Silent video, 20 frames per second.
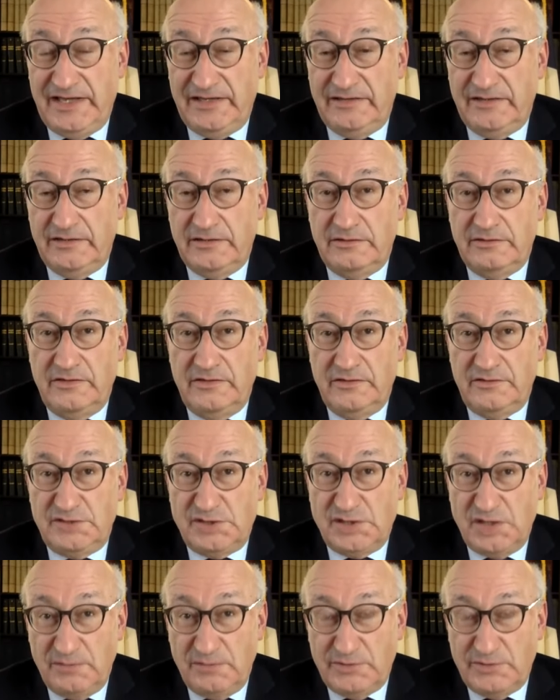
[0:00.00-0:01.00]
and the
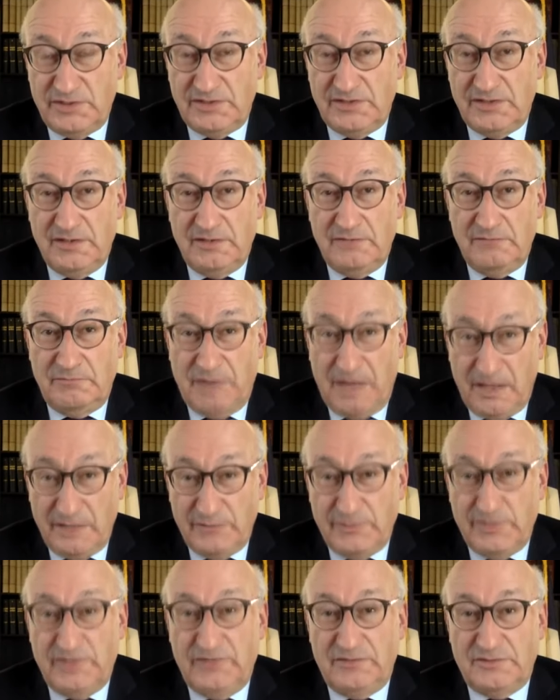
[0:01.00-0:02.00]
German
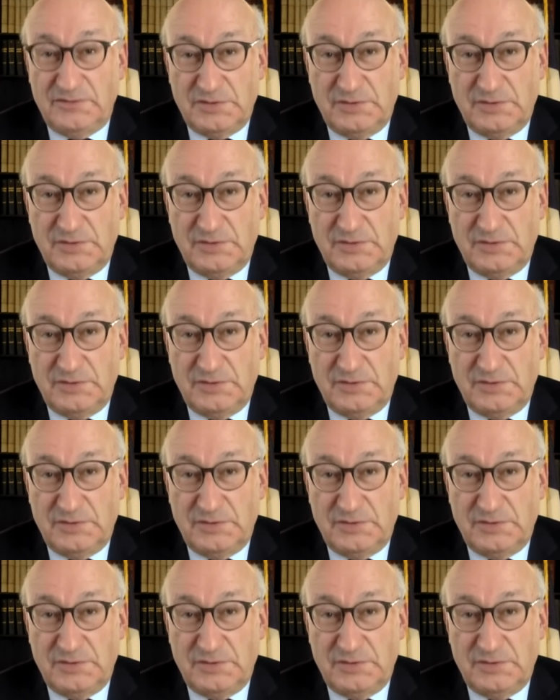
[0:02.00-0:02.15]
parliament,